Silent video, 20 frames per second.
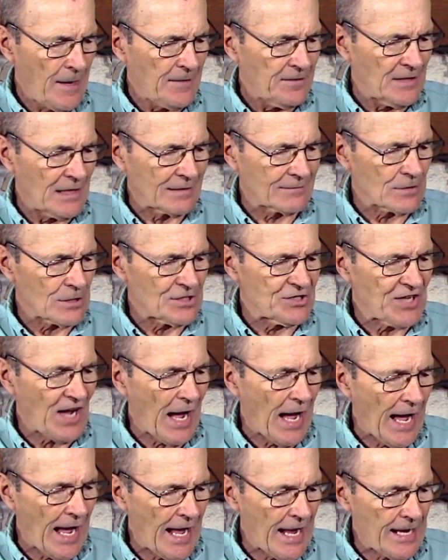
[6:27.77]
never
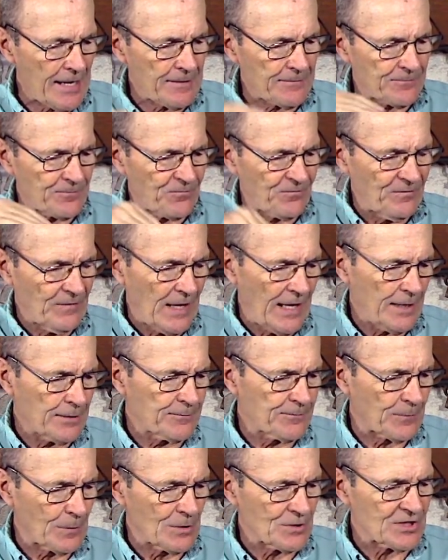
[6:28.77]
dive
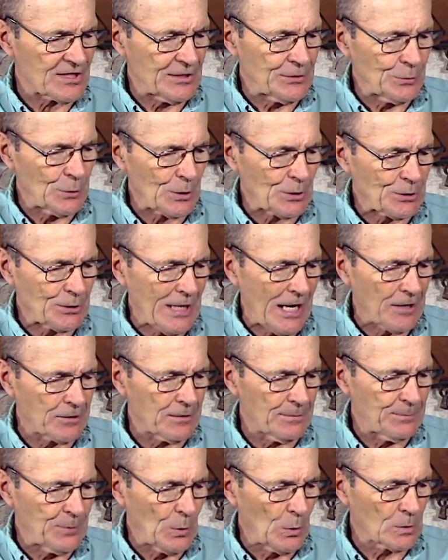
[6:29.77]
headfirst into a
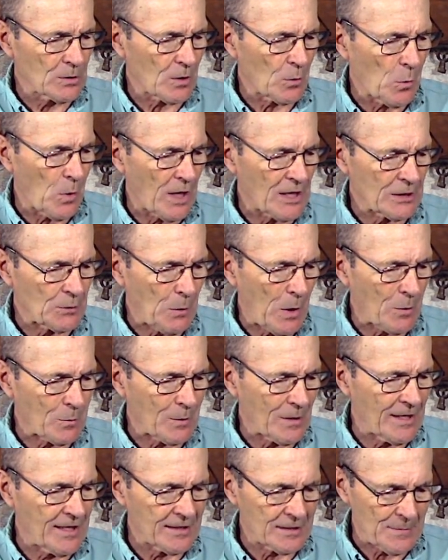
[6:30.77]
crowded pool or water while
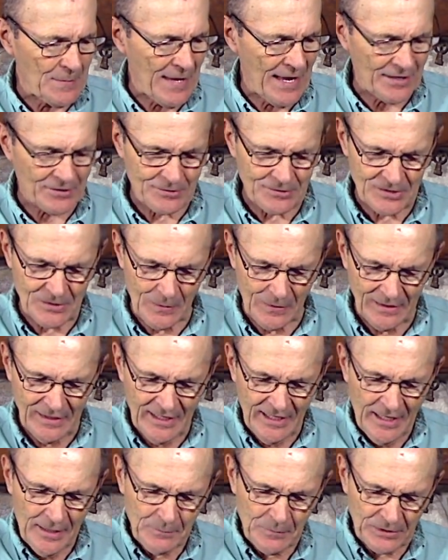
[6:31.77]
wearing the mask and so on.
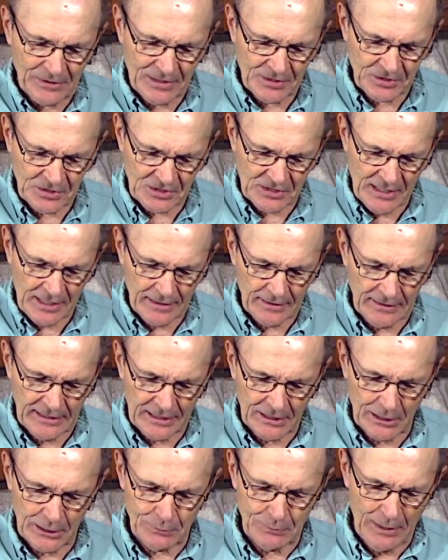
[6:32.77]
But this is kind of neat.
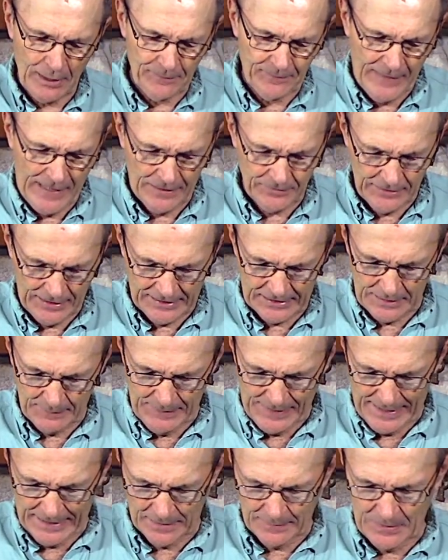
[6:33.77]
Look what I found on the
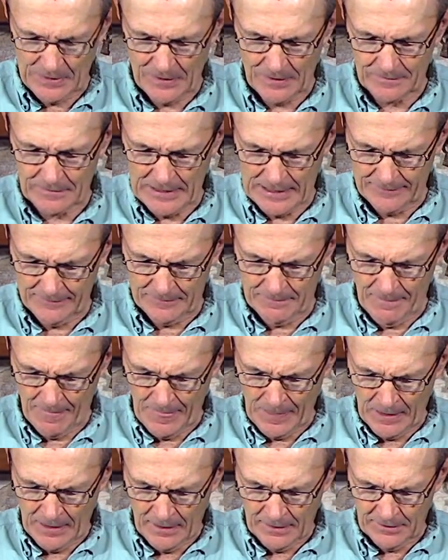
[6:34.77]
bottom here, Kevin.
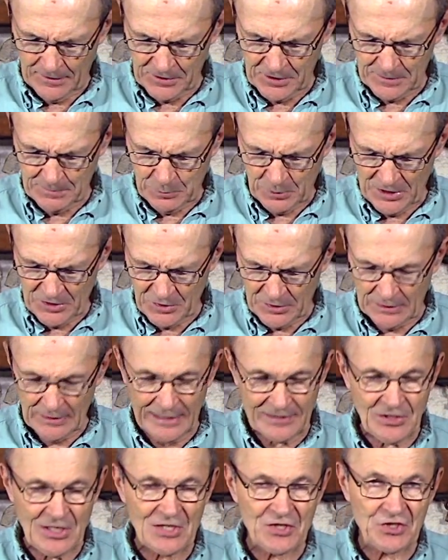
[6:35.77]
This is pretty
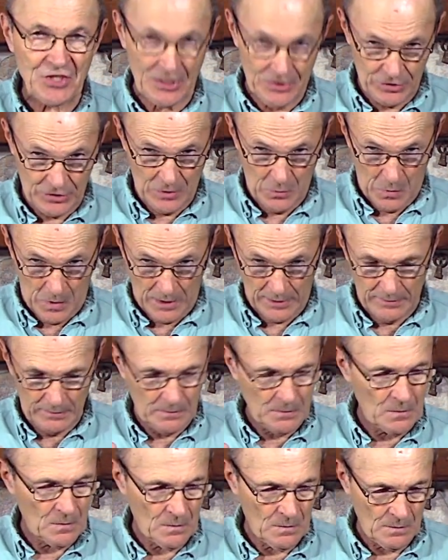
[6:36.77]
1961,
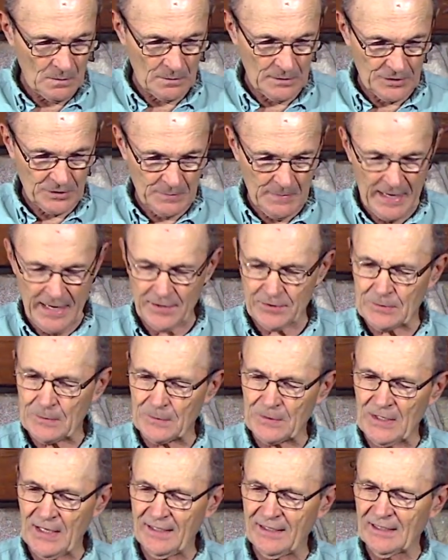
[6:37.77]
this mask,
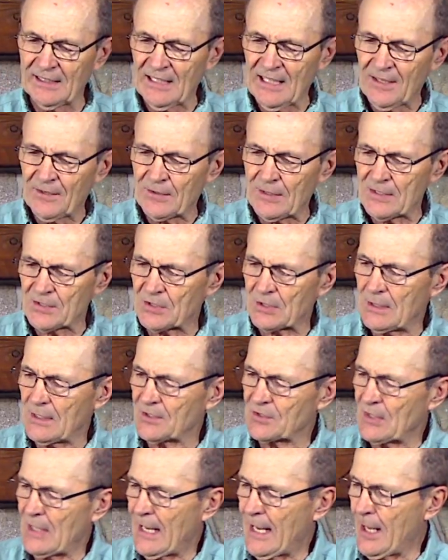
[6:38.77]
okay? This
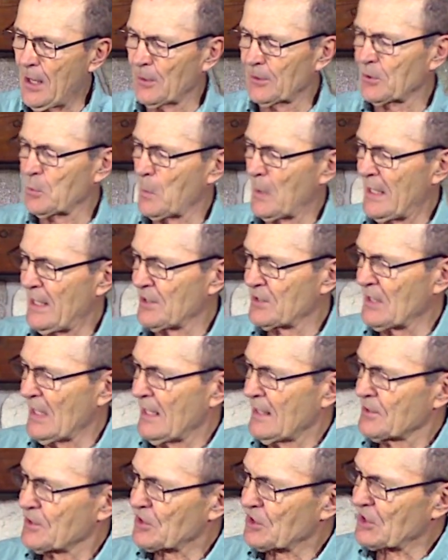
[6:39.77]
is Healthways
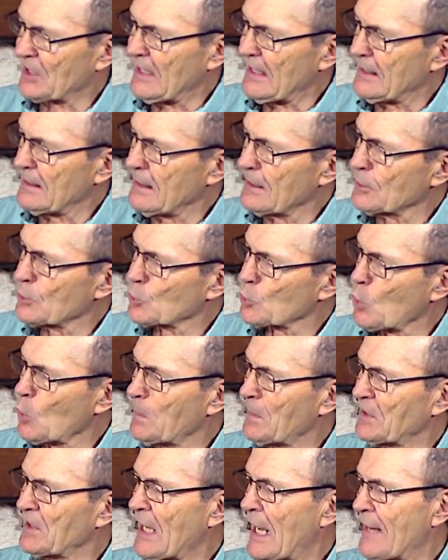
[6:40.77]
skin and
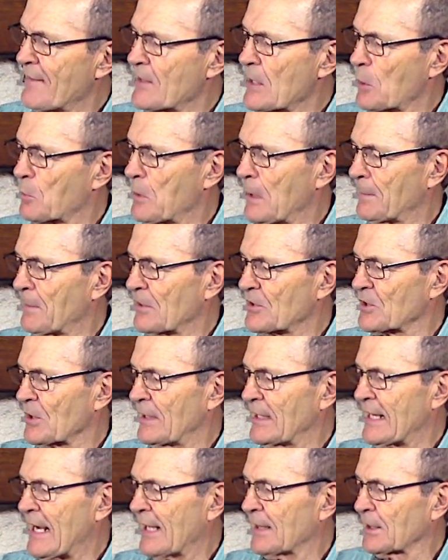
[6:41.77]
scuba diving equipment. So
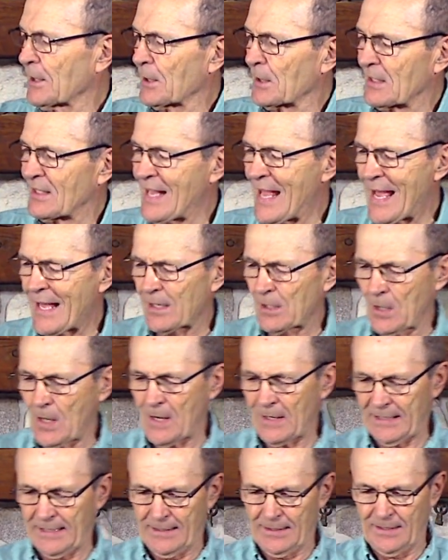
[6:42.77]
they got a little
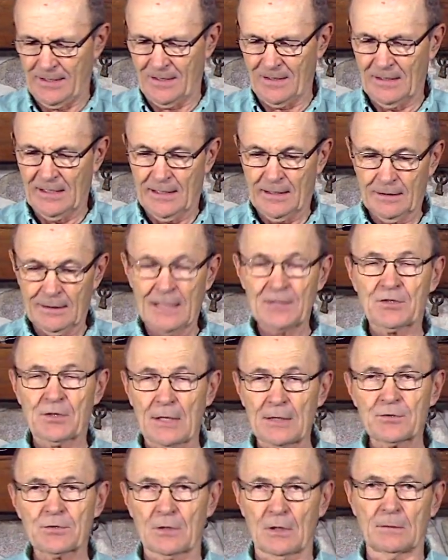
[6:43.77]
catalog in here. That's
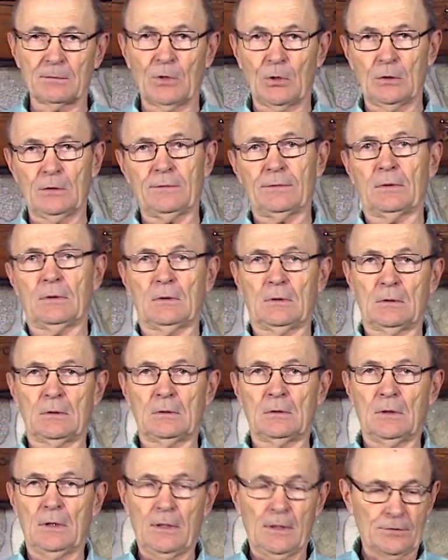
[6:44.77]
a good move.
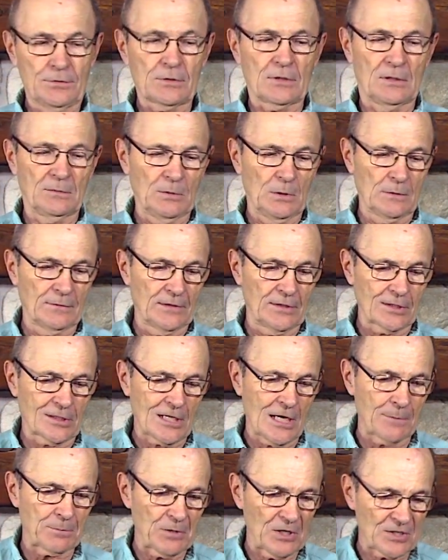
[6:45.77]
That's a good move on the
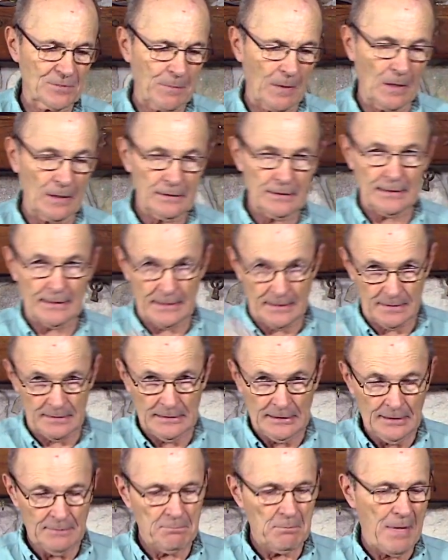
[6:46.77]
company's part. You get a
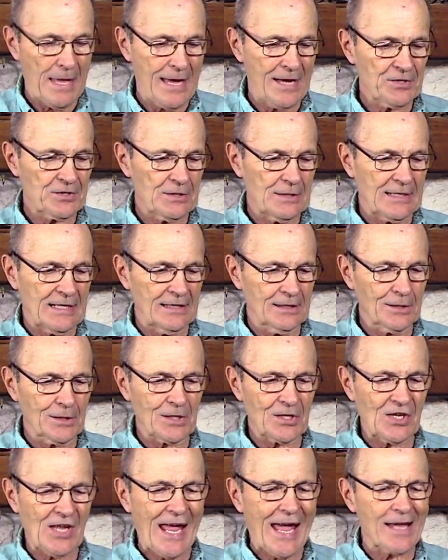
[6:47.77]
mask, you get a little
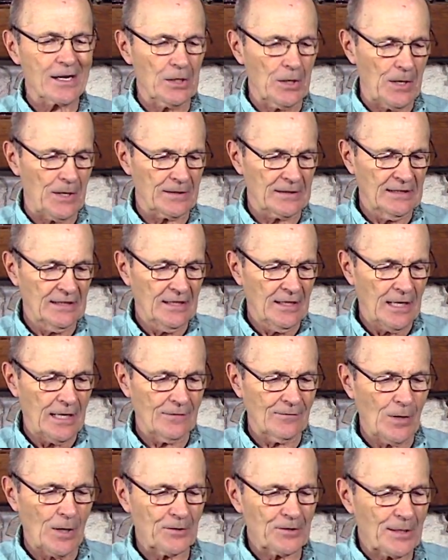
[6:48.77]
catalog
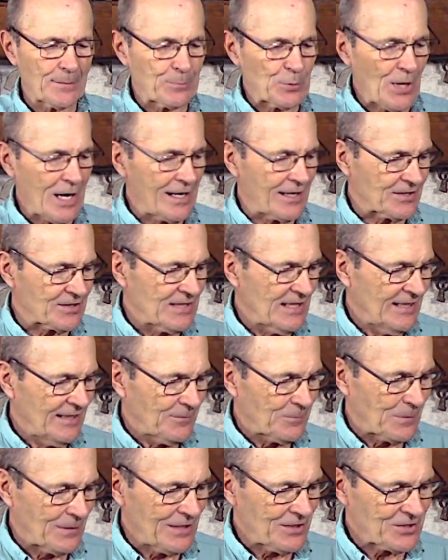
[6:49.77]
of all their products.
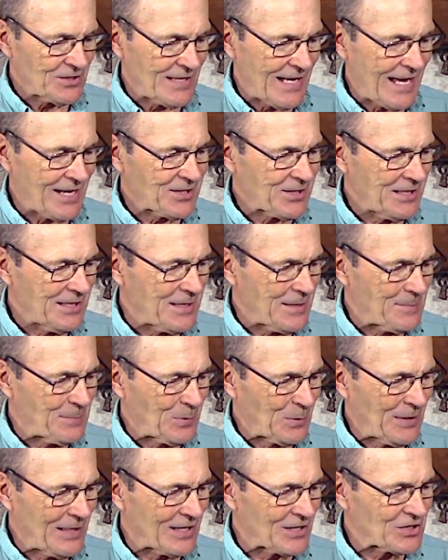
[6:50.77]
Well, this is actually a
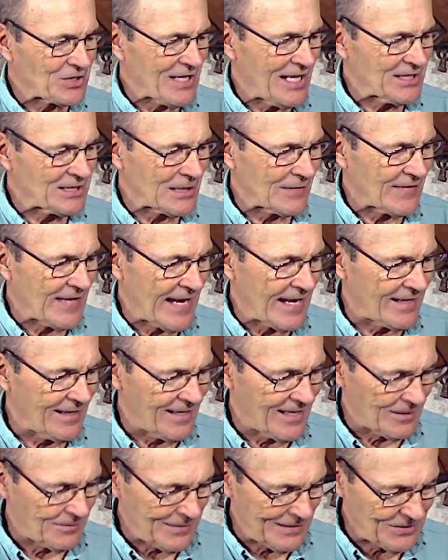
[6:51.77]
pretty extensive
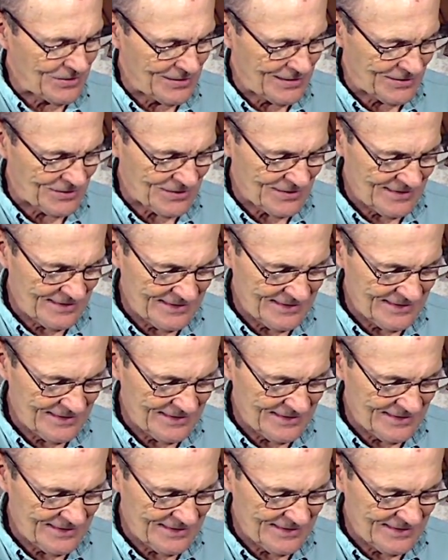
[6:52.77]
catalog. Watch this.